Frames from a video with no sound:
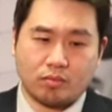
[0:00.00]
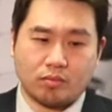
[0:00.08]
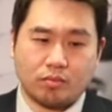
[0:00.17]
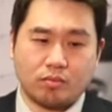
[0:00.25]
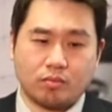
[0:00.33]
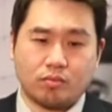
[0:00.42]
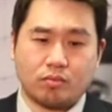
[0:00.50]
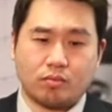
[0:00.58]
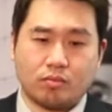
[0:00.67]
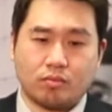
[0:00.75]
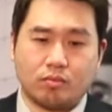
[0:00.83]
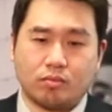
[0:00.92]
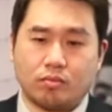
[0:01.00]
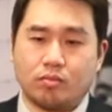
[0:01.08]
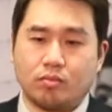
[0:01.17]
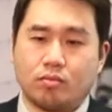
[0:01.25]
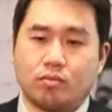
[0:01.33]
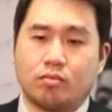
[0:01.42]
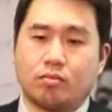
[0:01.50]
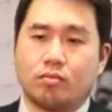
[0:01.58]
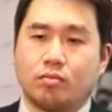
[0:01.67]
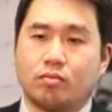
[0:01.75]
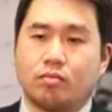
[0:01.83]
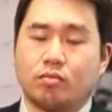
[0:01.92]

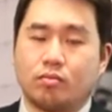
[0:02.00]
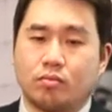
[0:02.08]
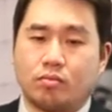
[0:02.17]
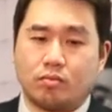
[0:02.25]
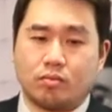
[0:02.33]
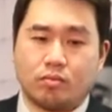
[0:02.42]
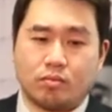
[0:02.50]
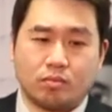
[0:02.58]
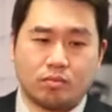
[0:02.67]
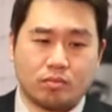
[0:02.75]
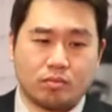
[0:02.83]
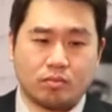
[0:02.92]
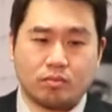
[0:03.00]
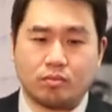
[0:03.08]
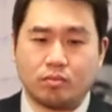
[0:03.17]
No words are spoken by the person on screen.